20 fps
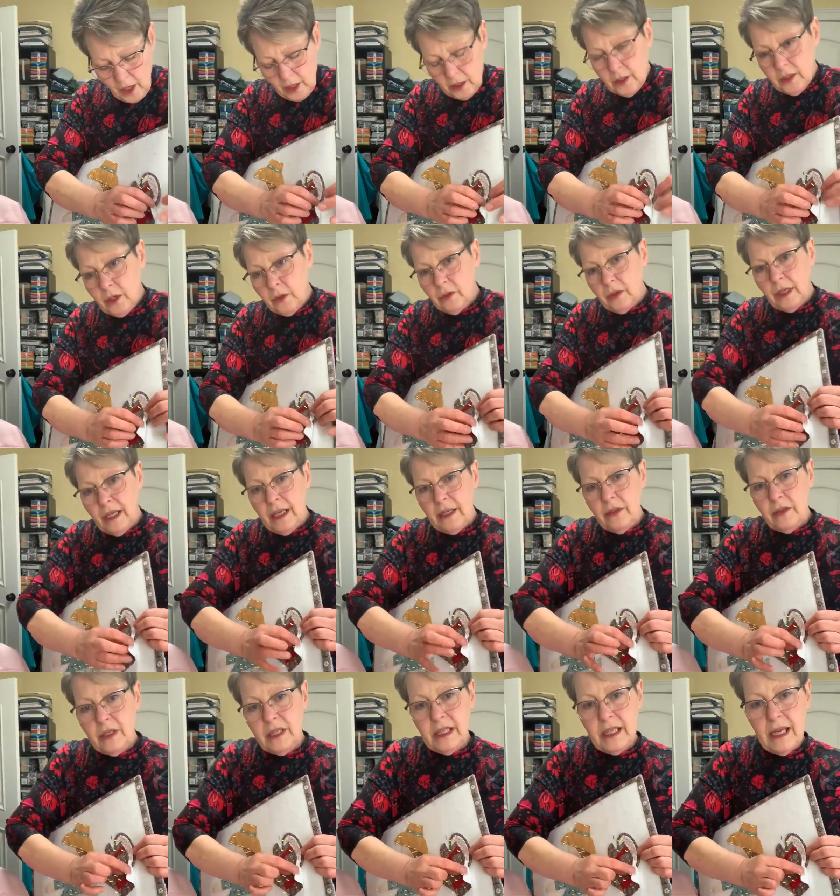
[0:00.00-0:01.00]
So can
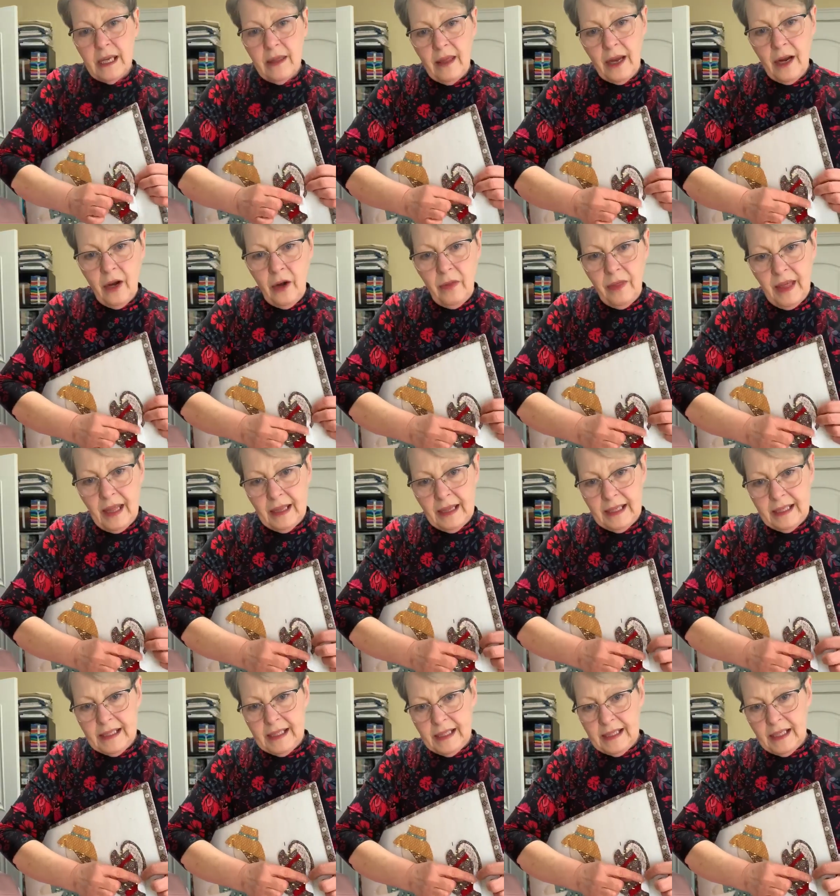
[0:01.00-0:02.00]
you see there that
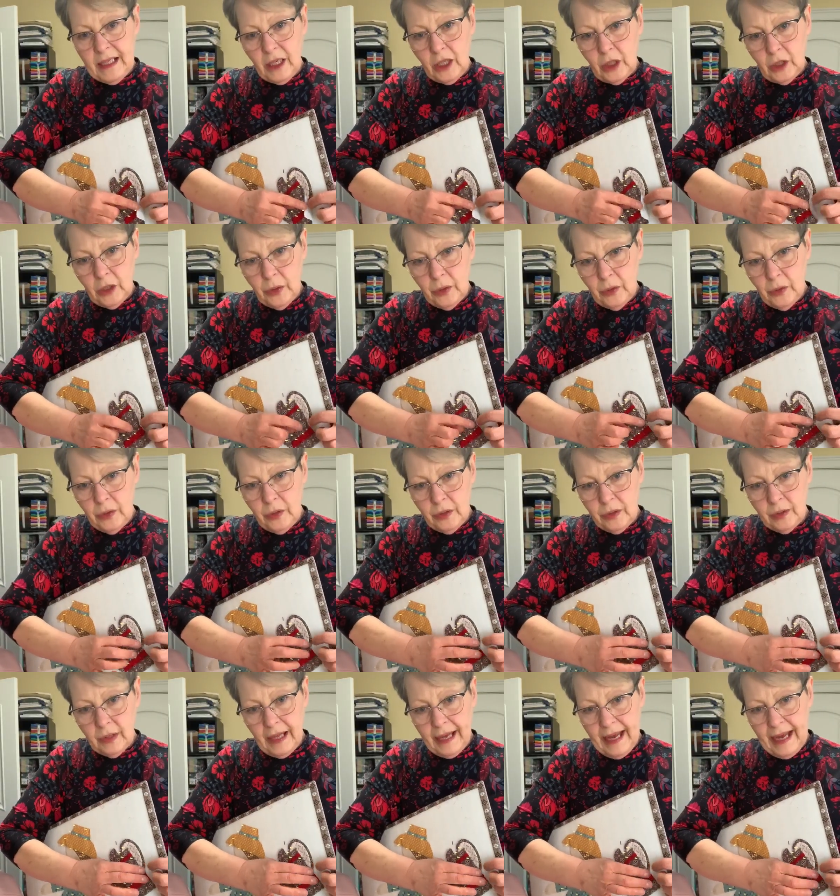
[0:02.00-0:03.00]
this isn't glued,
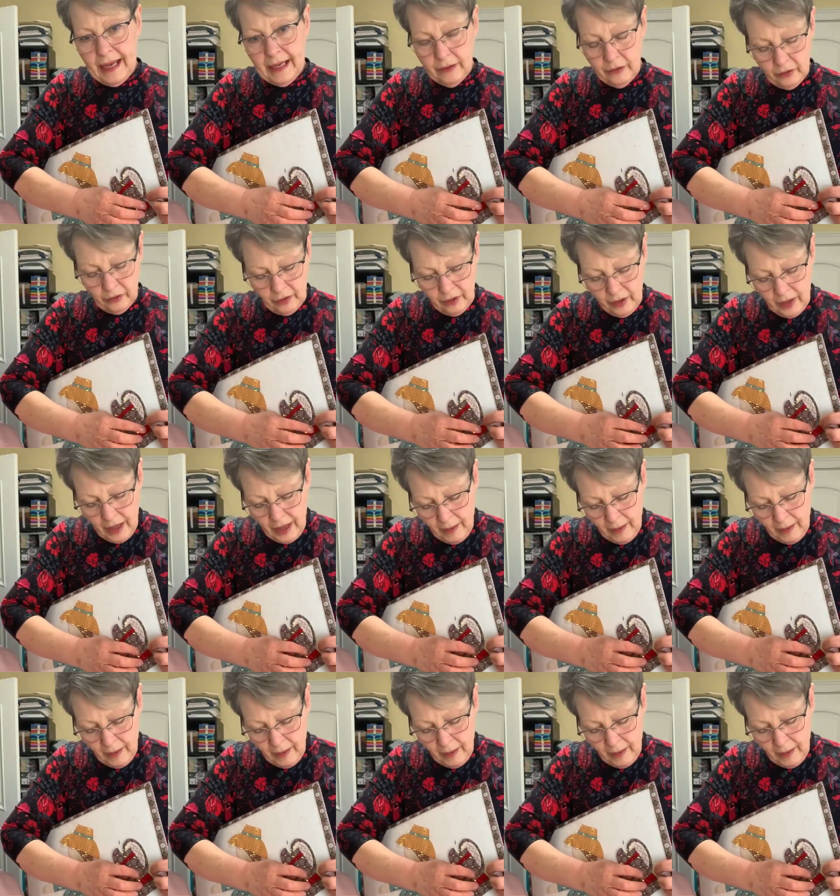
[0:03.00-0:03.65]
the handle?